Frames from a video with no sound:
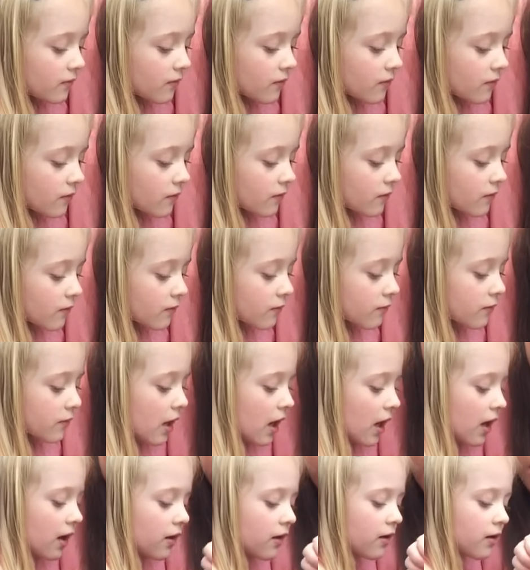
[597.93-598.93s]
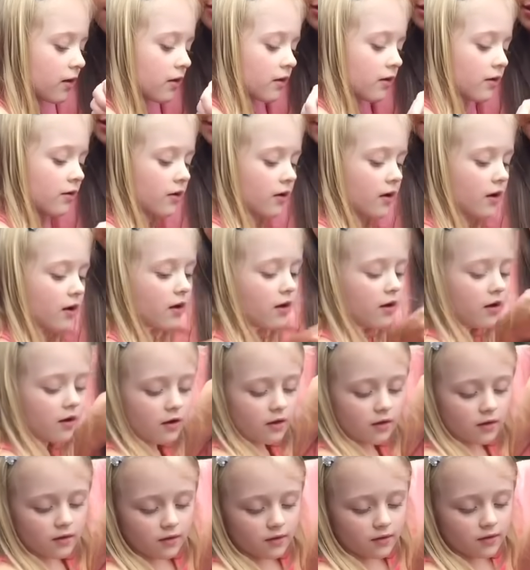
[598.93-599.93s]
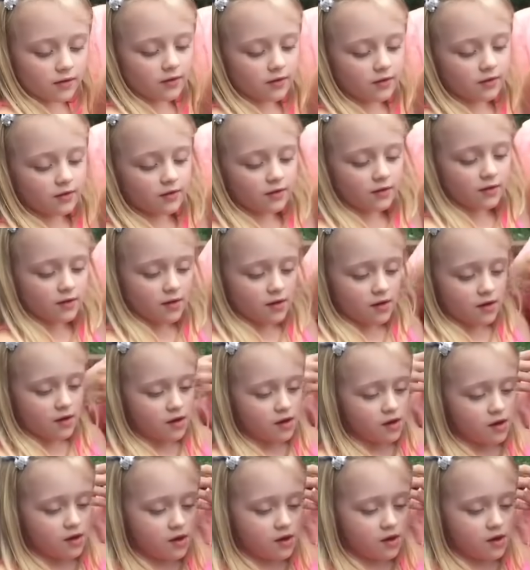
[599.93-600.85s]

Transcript: This person isn't speaking.